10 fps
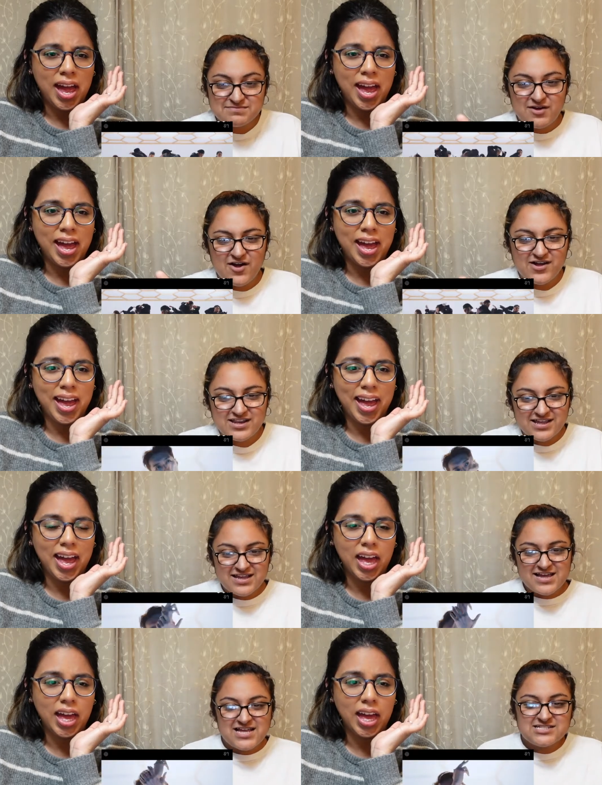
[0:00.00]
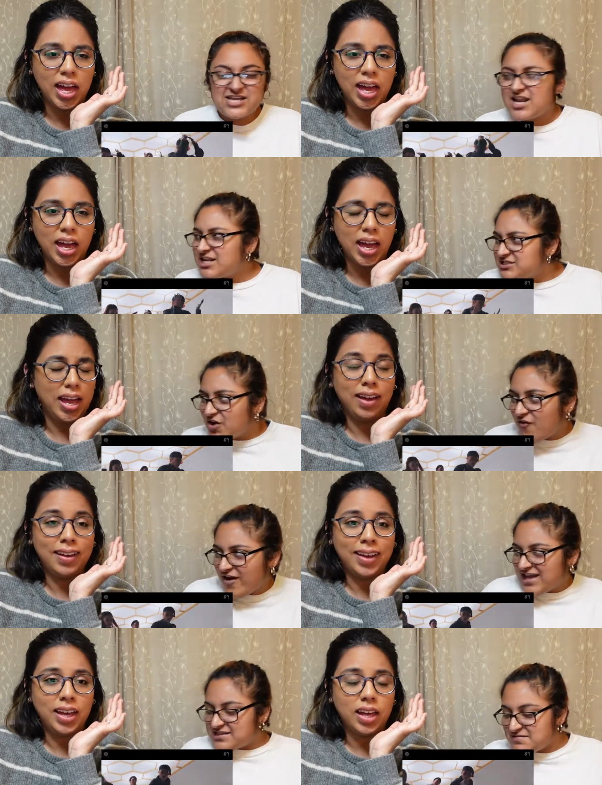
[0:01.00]
Speaker 1: Bond. Scarlett
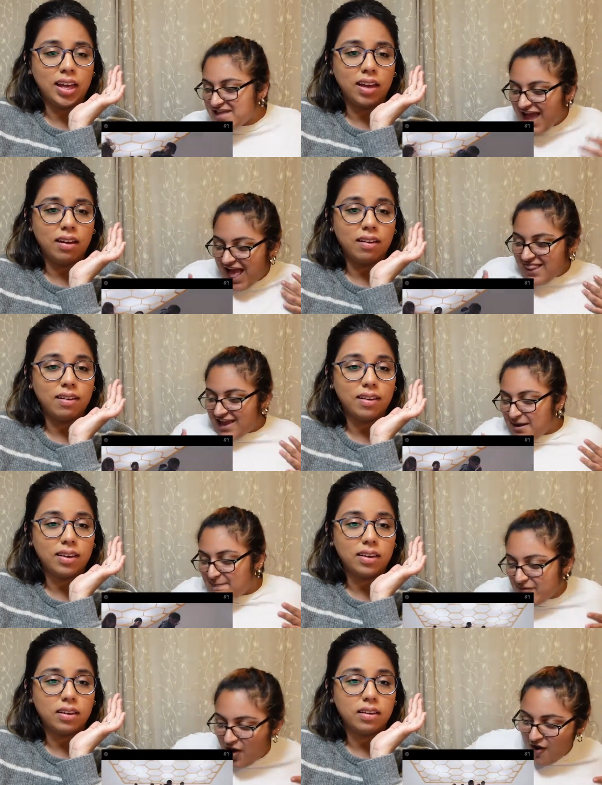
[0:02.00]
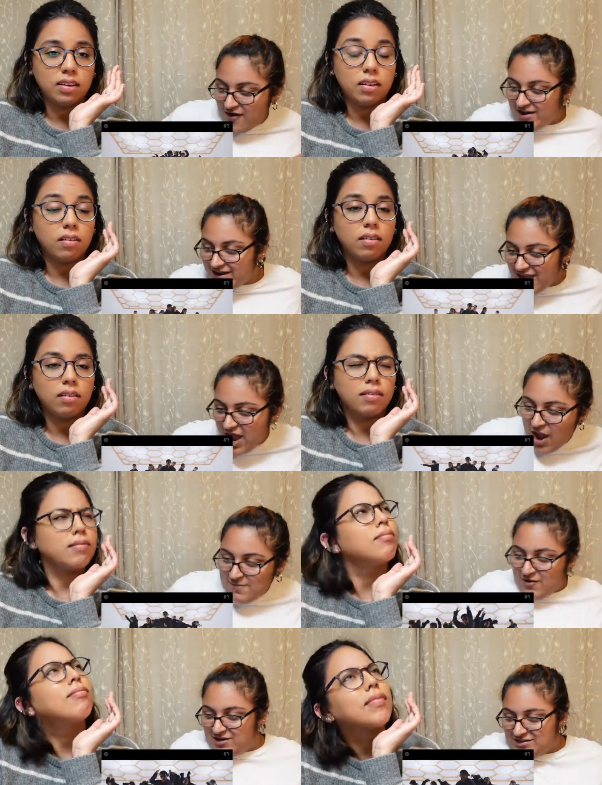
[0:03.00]
Johansson, yeah, I like him blonde.
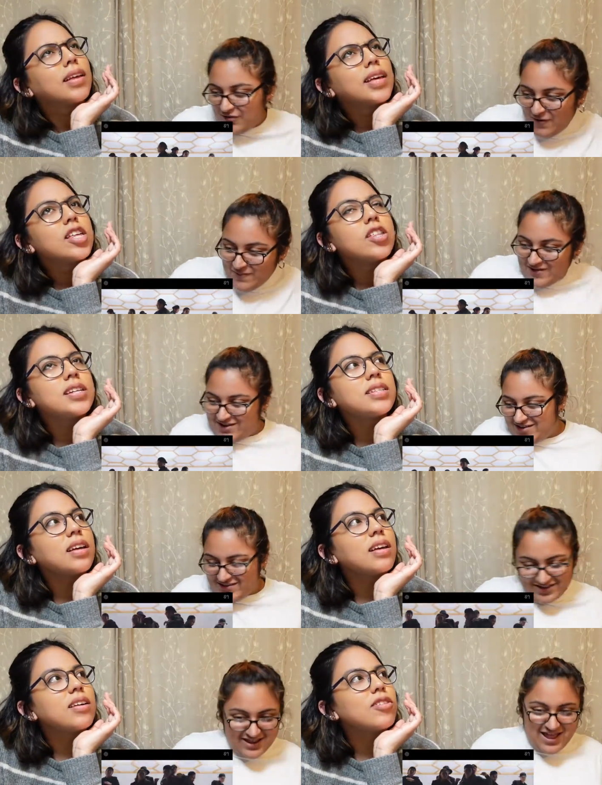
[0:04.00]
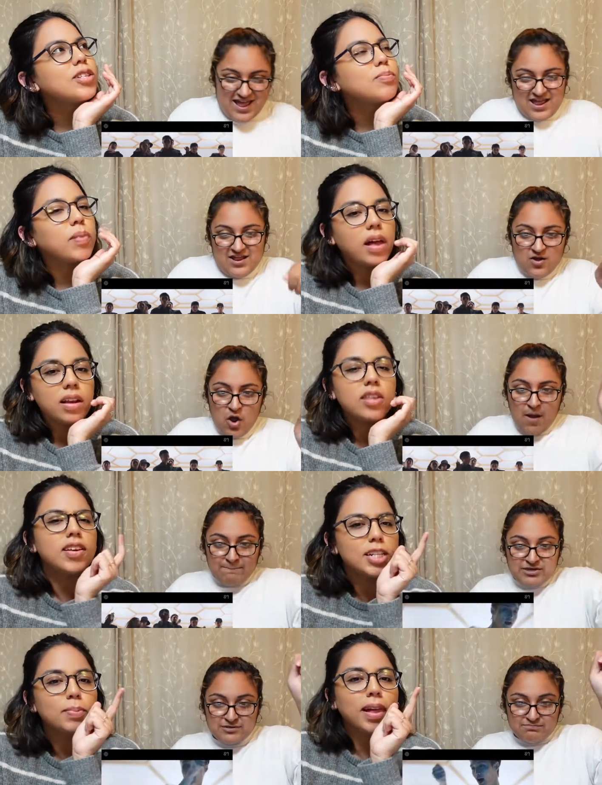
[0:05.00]
Harry Potter, I got that magic wand.
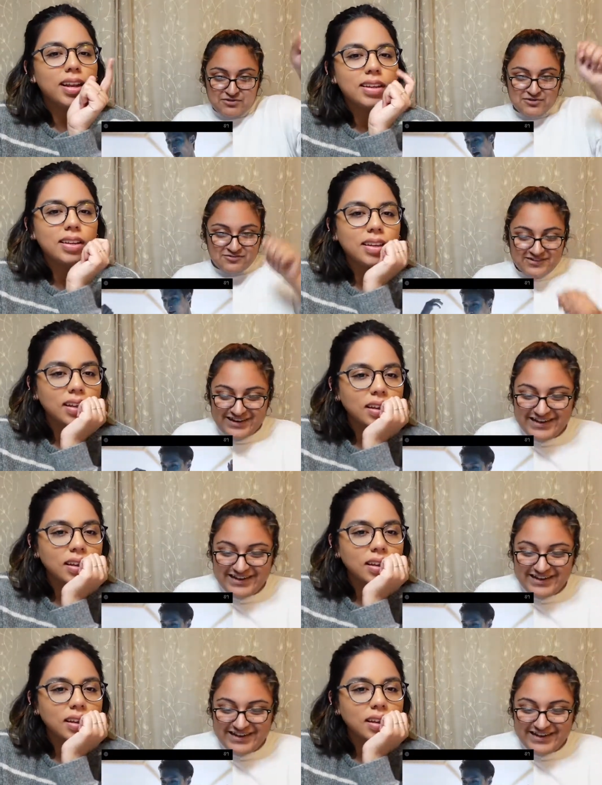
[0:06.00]
I got so